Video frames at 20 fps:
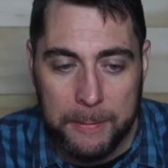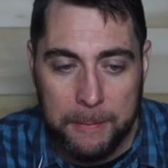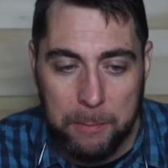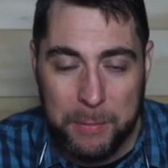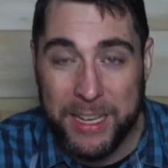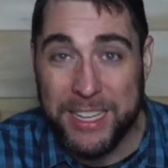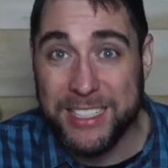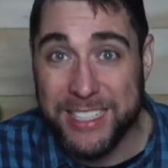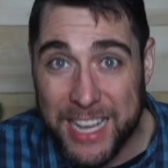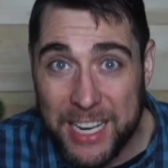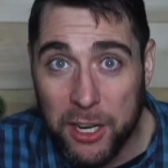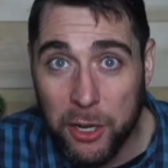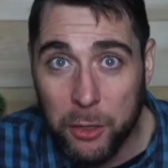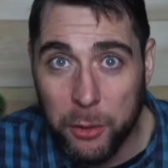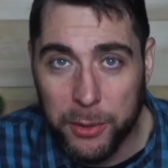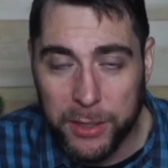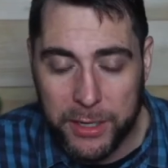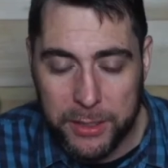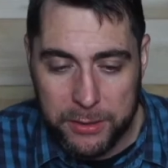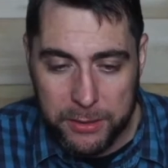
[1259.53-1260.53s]
Because they know
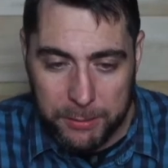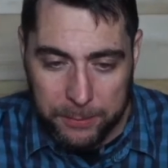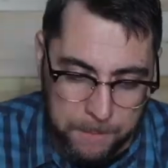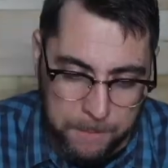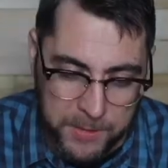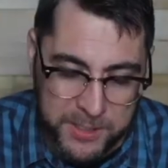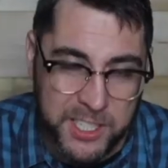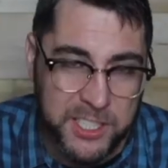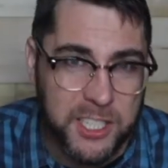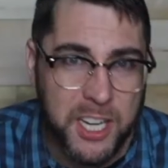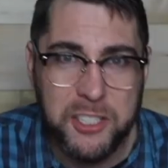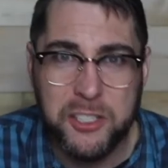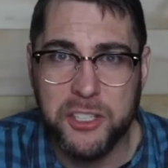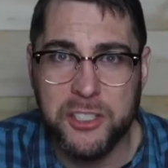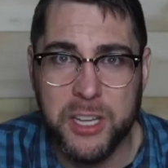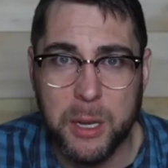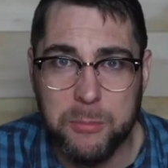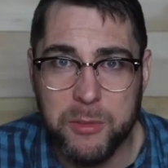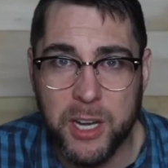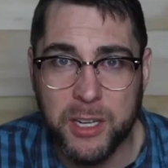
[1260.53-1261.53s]
who it is. It's a touchy
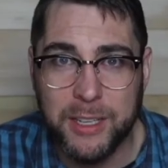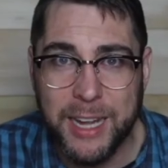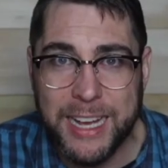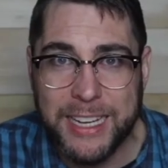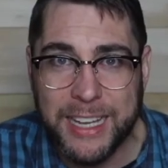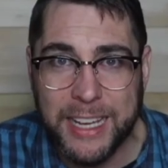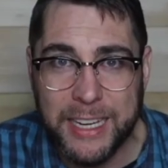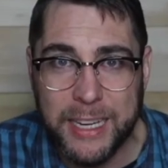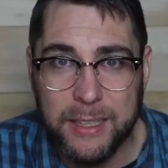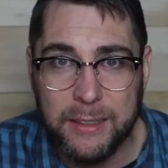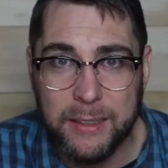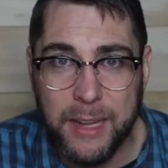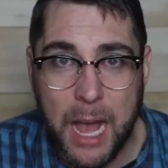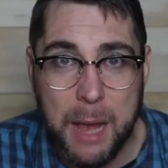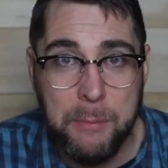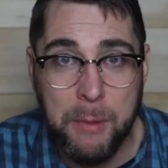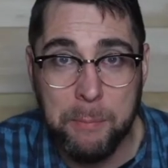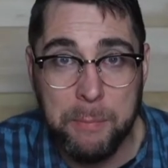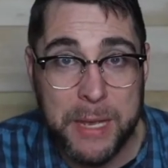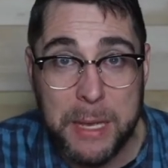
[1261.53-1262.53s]
subject. I get it.
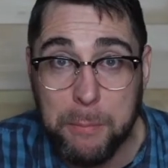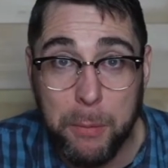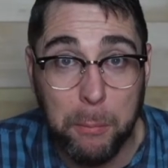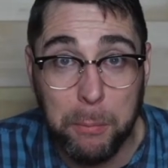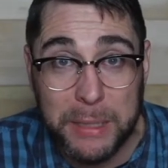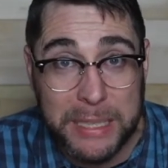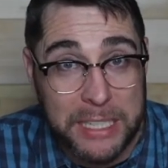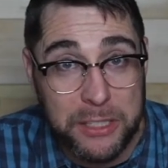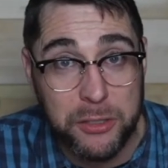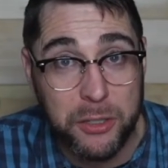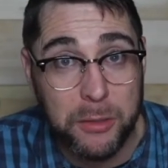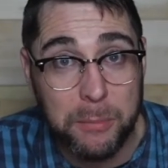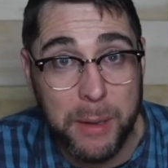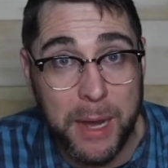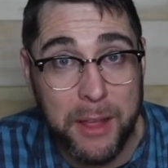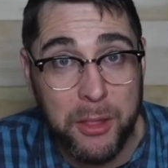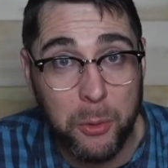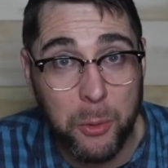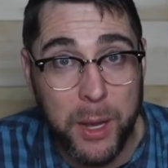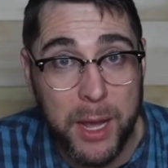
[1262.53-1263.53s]
I'm a people pleaser,
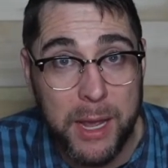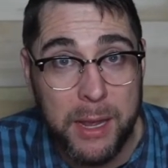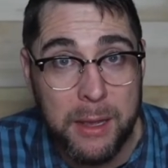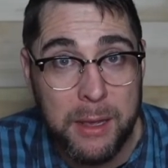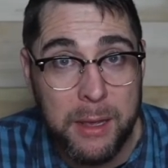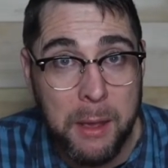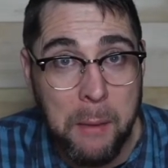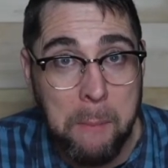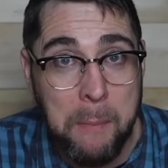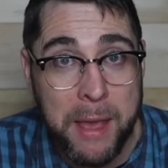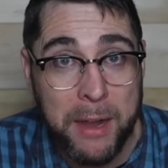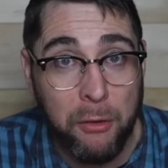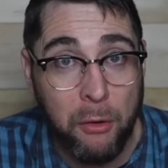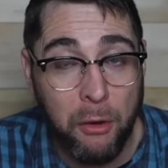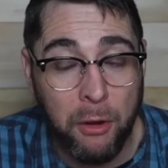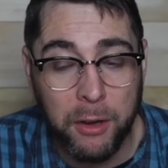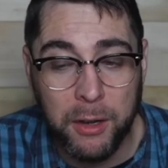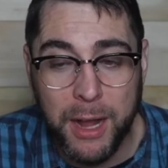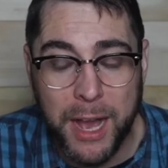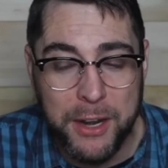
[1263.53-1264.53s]
by the way, at
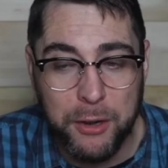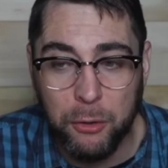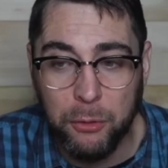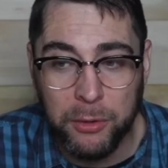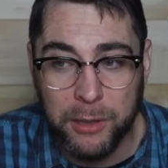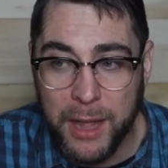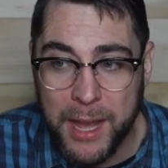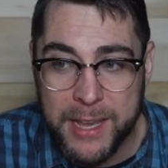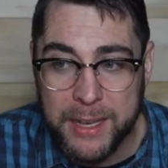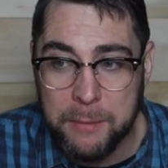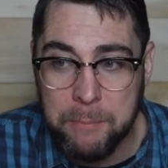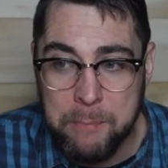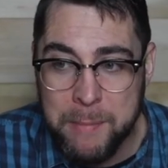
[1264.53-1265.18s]
heart. I don't like